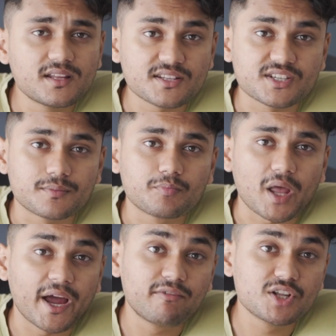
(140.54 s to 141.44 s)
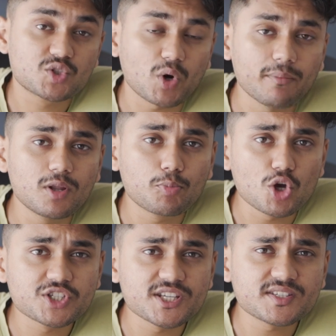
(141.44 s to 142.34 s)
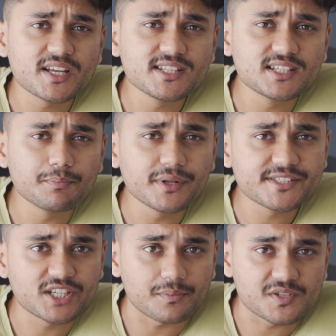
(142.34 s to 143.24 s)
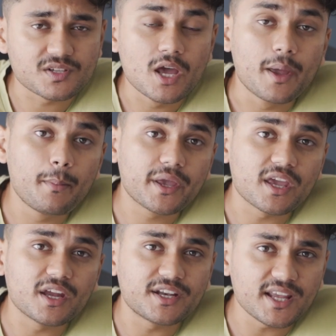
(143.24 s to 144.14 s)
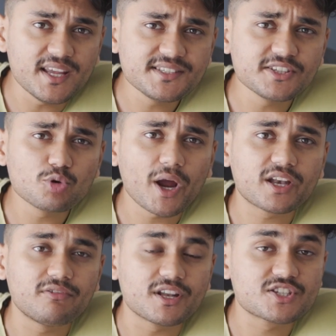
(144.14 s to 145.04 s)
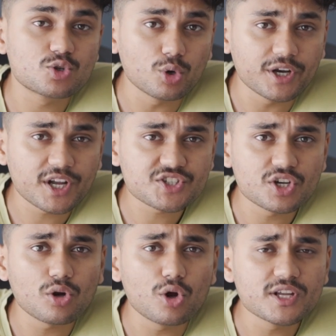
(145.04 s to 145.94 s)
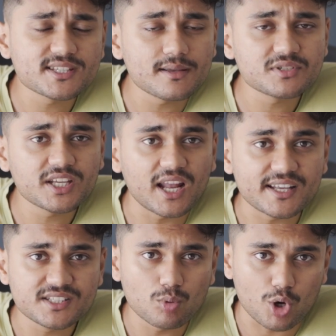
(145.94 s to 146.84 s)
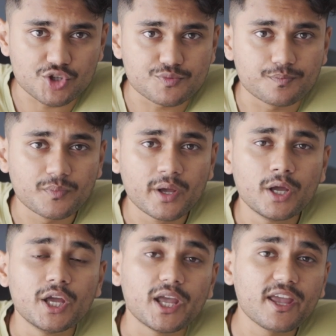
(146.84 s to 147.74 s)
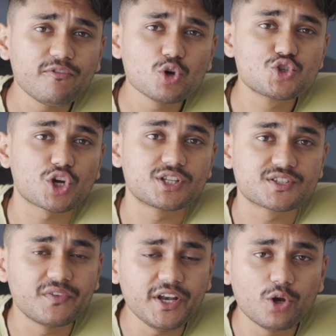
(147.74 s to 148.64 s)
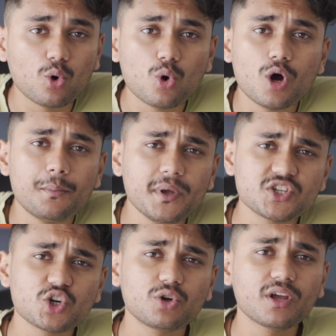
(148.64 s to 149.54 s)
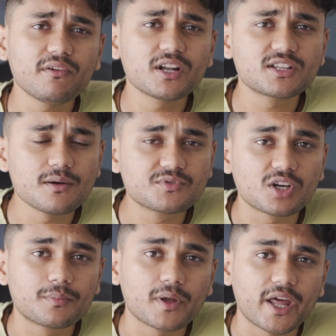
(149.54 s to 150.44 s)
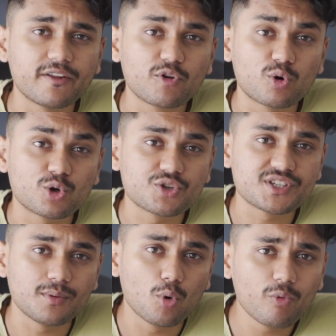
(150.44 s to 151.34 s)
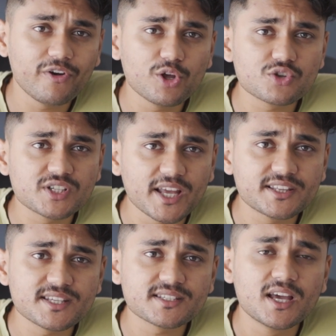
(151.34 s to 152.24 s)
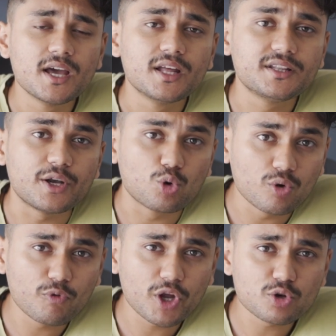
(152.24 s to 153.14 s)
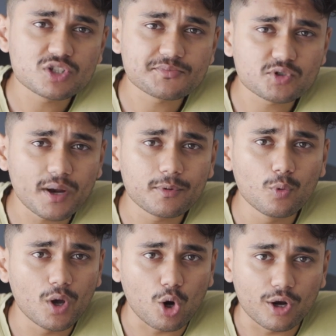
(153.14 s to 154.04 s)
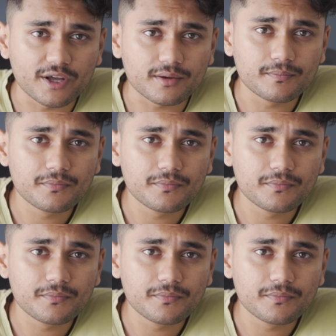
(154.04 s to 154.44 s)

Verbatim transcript: That's it, I have described the process in simple steps, making it easy to activate snore detection on your Samsung Galaxy Watch. If you enjoyed this video, make sure to give it a thumbs up and if you want to see more videos like this, then don't forget to subscribe to Wearholic.